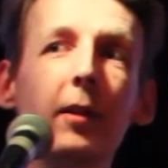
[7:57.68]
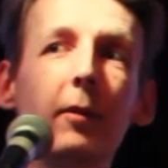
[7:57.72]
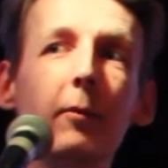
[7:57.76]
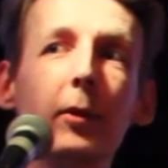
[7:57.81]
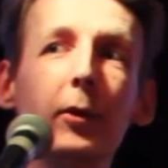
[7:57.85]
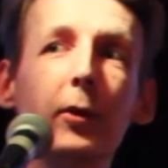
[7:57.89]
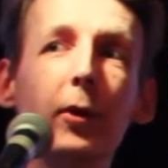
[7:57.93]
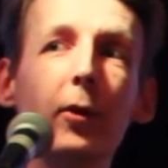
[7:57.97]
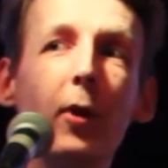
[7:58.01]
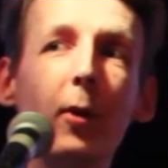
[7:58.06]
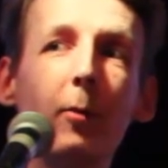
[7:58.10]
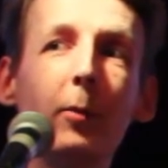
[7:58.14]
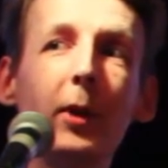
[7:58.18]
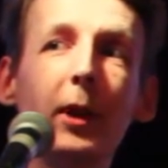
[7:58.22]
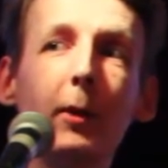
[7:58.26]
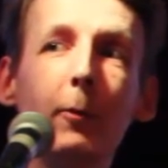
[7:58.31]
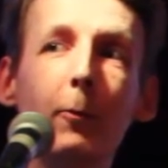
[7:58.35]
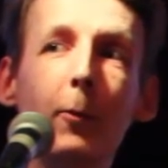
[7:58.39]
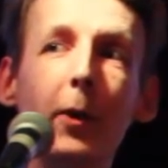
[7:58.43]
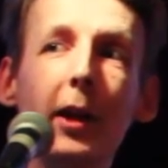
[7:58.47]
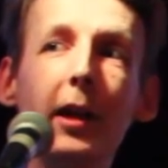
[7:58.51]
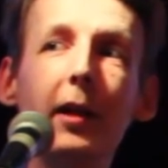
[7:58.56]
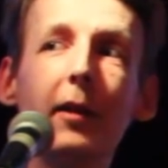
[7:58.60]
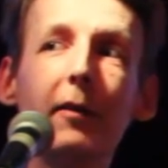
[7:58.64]
We should all be
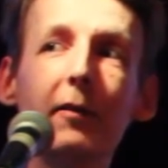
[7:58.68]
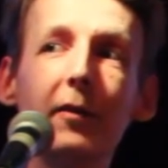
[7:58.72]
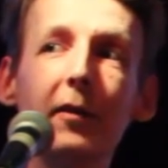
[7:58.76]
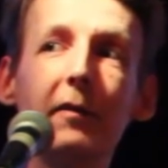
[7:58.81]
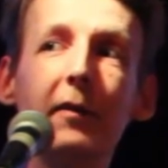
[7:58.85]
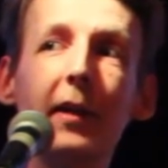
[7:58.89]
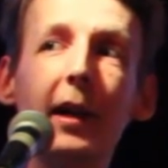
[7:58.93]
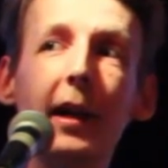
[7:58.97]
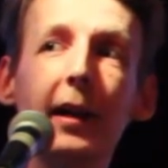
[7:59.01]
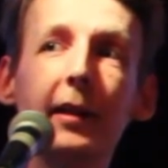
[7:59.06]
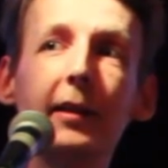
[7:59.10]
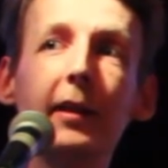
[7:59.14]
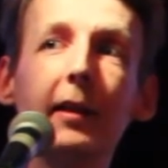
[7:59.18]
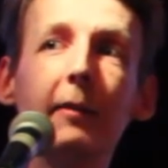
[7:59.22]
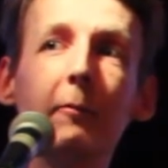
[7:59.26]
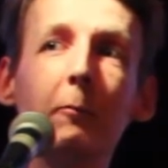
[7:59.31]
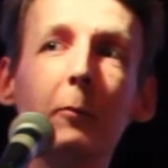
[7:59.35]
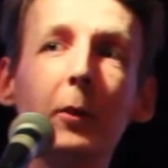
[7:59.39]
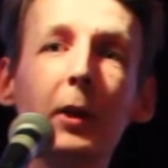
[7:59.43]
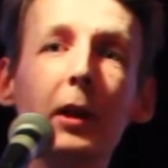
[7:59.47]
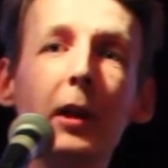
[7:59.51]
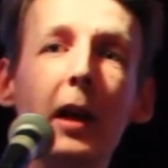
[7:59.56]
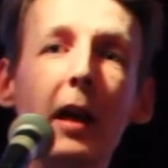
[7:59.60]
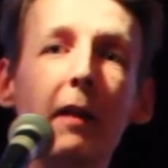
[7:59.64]
aware of the fact that
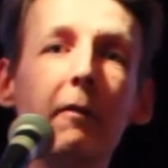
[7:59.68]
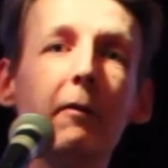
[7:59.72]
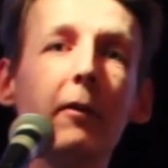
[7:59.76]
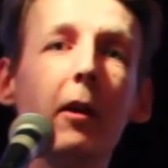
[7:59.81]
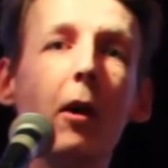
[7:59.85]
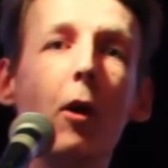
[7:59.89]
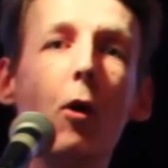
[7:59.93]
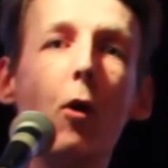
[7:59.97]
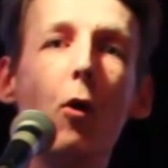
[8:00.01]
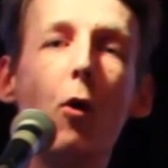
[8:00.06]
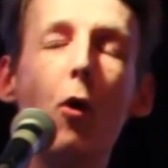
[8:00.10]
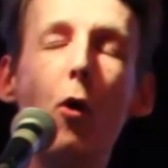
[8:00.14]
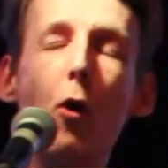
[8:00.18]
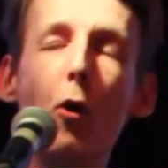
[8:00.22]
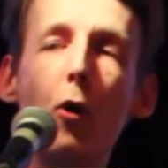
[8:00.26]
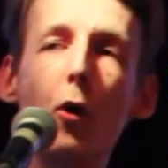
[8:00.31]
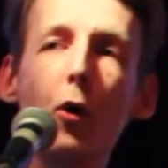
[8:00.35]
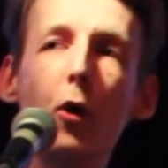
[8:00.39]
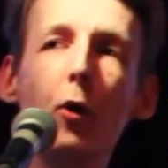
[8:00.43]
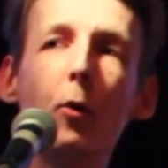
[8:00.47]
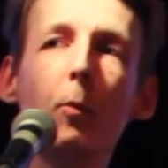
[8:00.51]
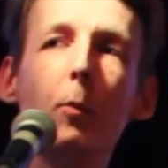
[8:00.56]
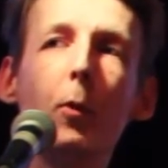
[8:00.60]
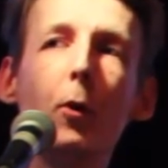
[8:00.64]
we have a
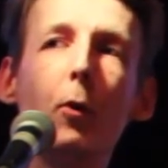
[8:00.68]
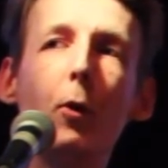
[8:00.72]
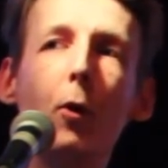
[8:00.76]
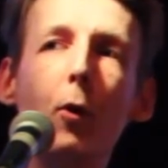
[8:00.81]
horrible,